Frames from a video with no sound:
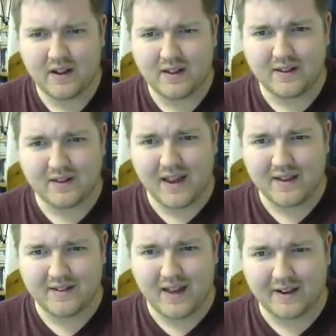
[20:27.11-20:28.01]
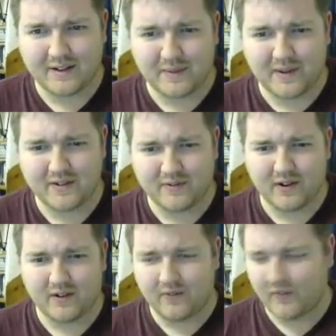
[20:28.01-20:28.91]
in this case, x plus
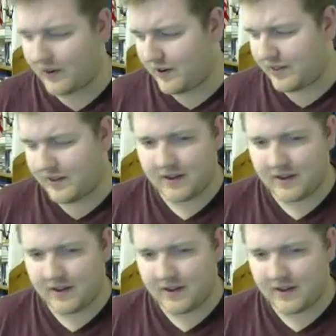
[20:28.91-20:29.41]
1/4.